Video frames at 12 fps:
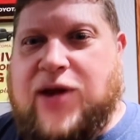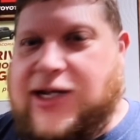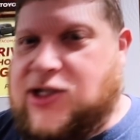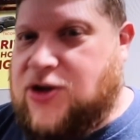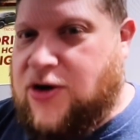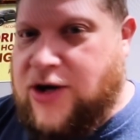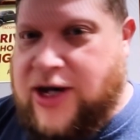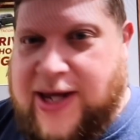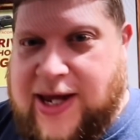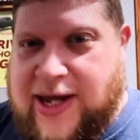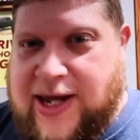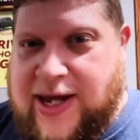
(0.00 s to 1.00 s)
I started a
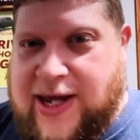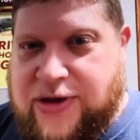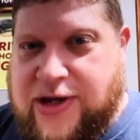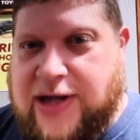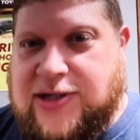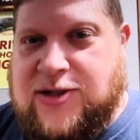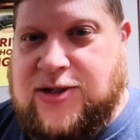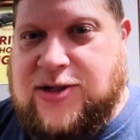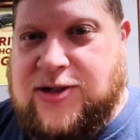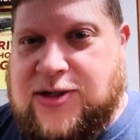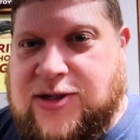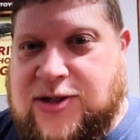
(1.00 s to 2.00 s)
case with customer
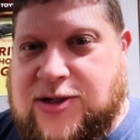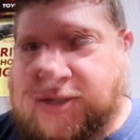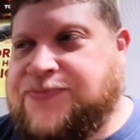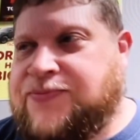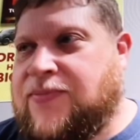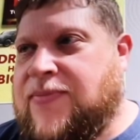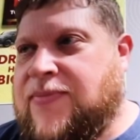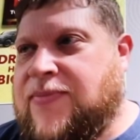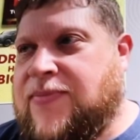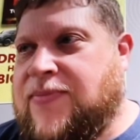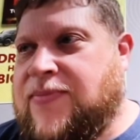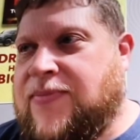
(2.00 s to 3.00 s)
care.
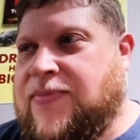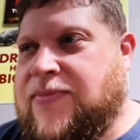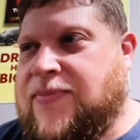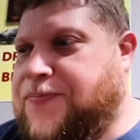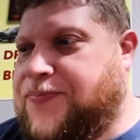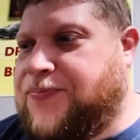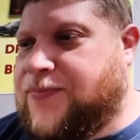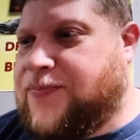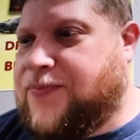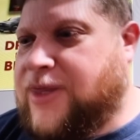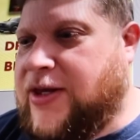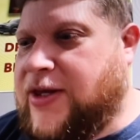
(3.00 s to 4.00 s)
Um,
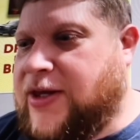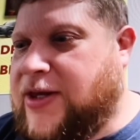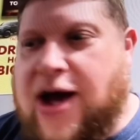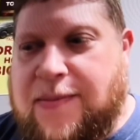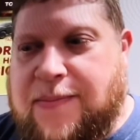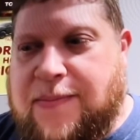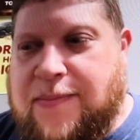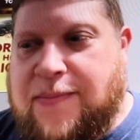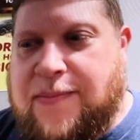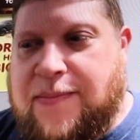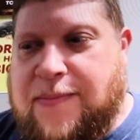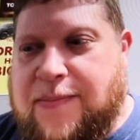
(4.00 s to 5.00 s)
they got back
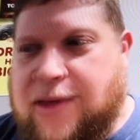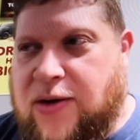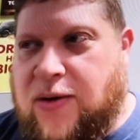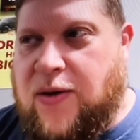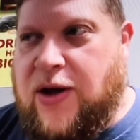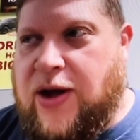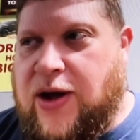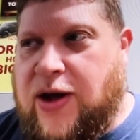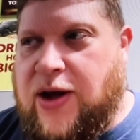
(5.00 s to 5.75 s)
to me on